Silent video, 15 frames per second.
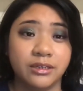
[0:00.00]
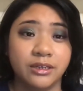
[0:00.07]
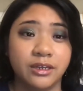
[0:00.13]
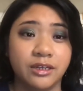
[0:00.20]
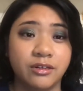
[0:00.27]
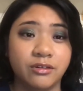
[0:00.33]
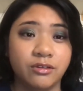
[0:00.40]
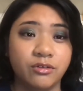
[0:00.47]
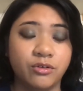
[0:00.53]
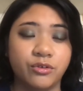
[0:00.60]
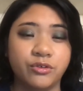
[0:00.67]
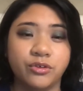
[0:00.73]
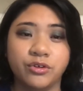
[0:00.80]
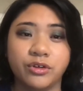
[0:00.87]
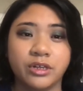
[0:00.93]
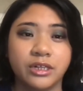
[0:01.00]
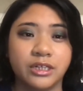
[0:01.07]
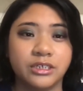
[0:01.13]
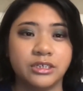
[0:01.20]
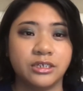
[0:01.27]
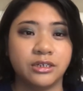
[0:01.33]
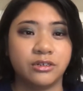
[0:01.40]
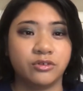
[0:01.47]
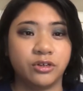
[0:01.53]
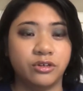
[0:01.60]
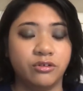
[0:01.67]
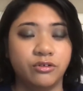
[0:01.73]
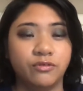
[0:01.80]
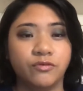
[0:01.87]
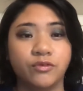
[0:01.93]
and go through your collection and try to
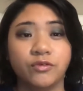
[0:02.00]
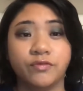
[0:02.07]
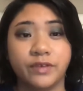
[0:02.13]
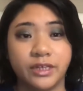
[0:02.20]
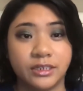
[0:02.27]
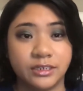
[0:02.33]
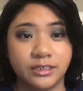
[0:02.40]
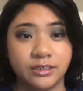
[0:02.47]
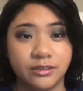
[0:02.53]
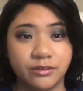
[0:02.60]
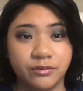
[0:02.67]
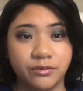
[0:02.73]
do a full face